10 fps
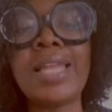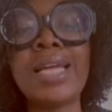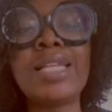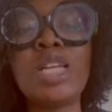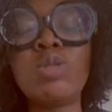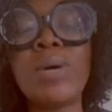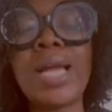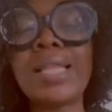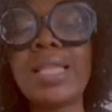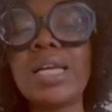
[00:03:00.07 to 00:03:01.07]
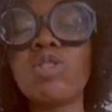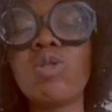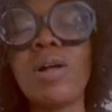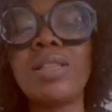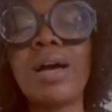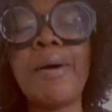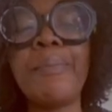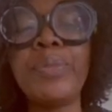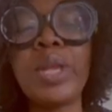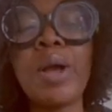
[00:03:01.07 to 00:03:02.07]
then this one, I think it's called the
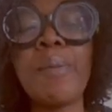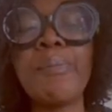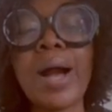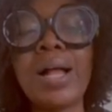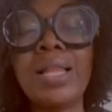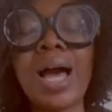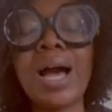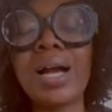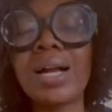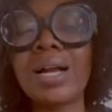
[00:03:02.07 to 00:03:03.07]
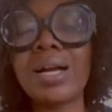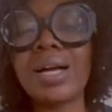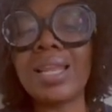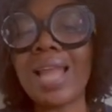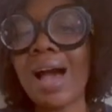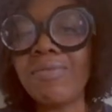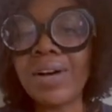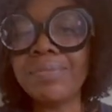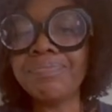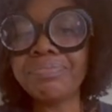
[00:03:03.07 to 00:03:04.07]
balaclava.